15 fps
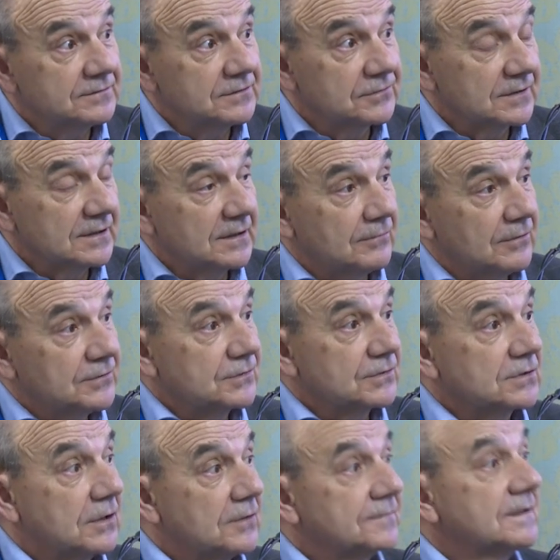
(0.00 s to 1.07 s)
if you really want to
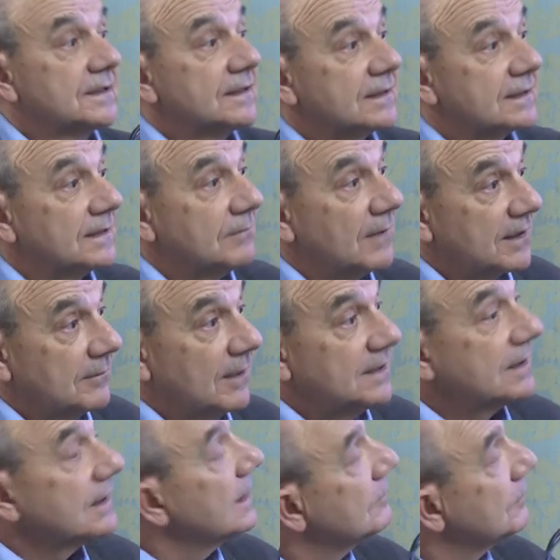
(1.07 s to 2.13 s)
solve the, the
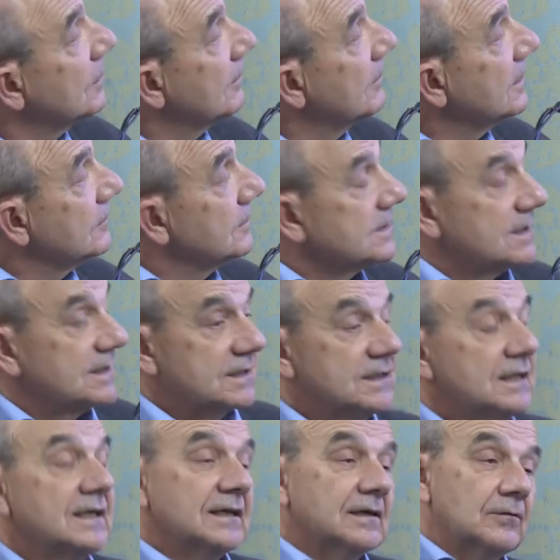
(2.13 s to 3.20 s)
mathematical problem, which is
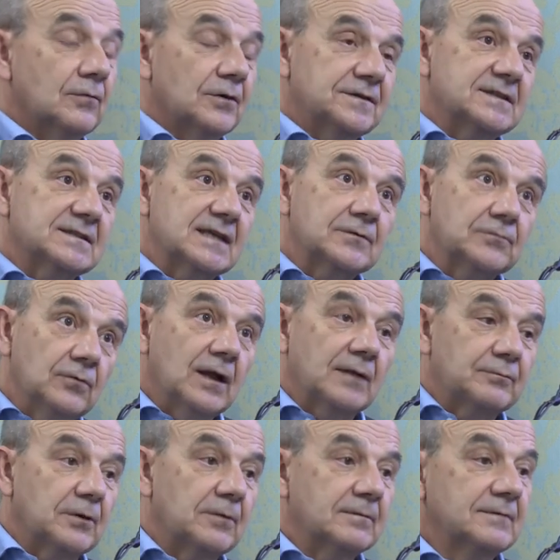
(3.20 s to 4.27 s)
what is the dual
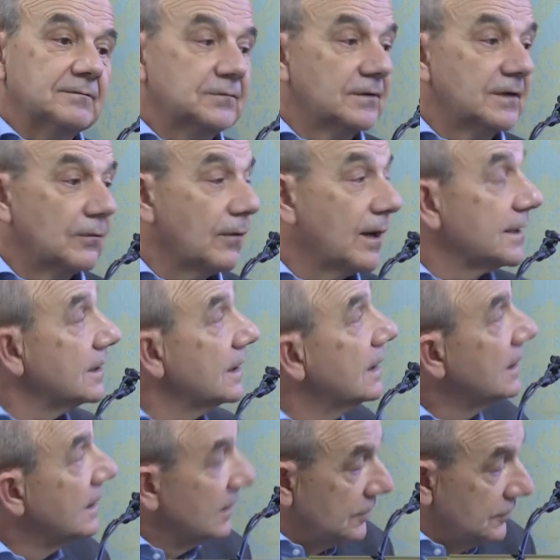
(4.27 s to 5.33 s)
problem to the one
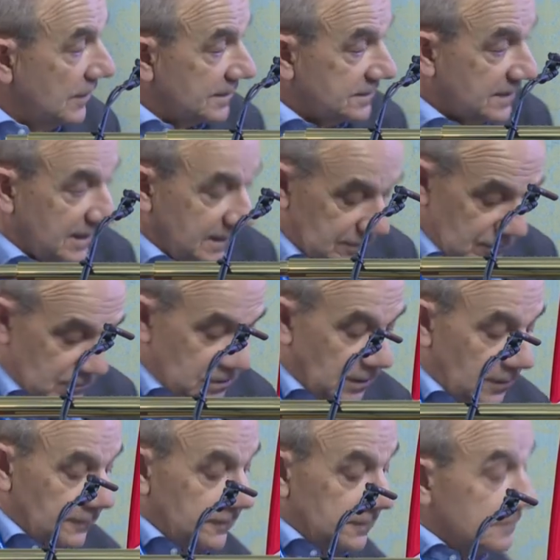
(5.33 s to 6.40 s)
you are trying to
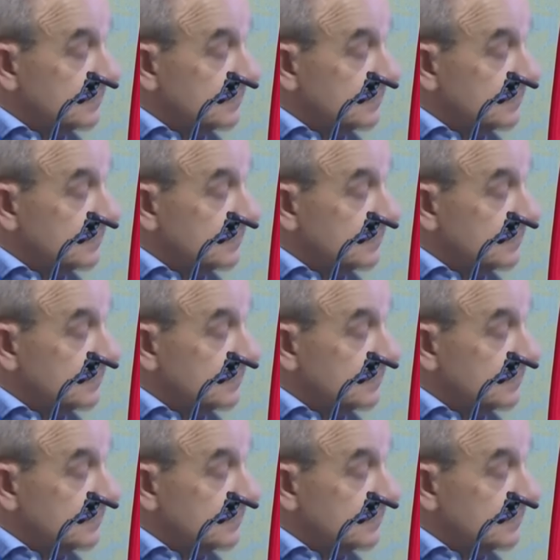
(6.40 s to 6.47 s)
solve.